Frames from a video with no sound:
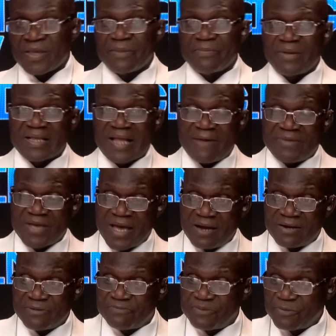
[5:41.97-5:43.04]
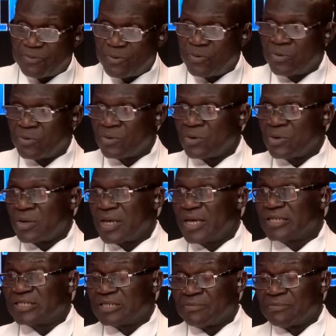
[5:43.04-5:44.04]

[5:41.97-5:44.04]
But I've been hearing people, eight